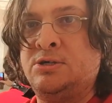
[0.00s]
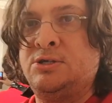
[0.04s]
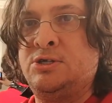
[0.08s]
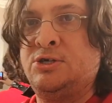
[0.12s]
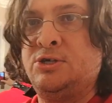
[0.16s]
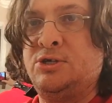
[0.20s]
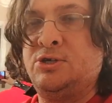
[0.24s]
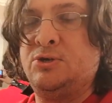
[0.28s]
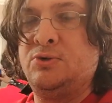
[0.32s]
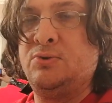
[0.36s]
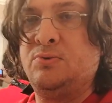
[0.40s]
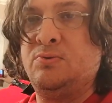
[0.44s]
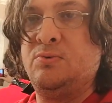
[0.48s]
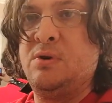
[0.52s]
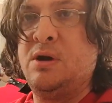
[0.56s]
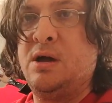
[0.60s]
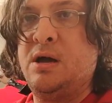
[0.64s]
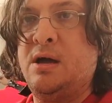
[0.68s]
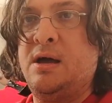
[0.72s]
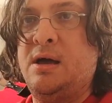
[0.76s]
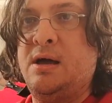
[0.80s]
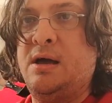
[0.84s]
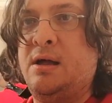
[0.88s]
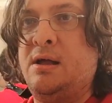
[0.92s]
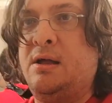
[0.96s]
to
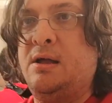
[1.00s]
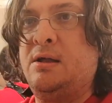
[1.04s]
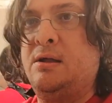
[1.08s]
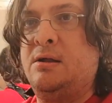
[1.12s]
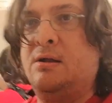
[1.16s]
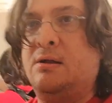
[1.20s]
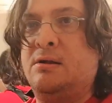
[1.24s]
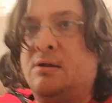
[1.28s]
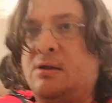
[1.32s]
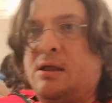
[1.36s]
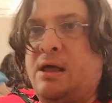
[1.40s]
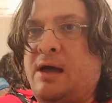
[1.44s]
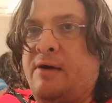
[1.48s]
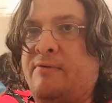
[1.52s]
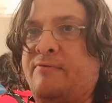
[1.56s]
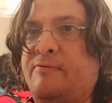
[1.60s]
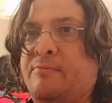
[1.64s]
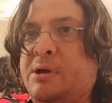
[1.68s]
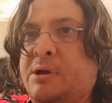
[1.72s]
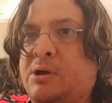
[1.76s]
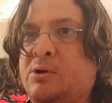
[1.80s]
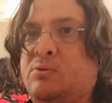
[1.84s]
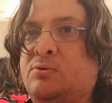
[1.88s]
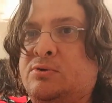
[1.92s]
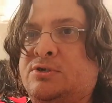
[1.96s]
have on my
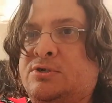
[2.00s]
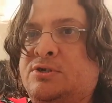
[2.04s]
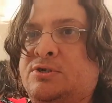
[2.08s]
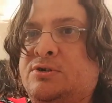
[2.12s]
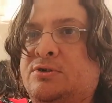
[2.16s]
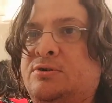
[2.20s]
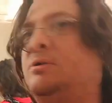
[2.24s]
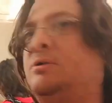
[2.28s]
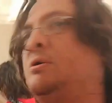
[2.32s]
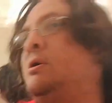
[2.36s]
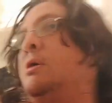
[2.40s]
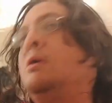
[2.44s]
holster.